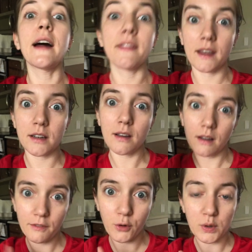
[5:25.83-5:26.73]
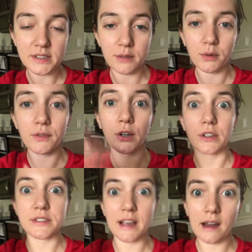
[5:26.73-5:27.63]
and then of course the
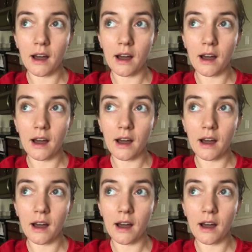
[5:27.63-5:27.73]
reverse,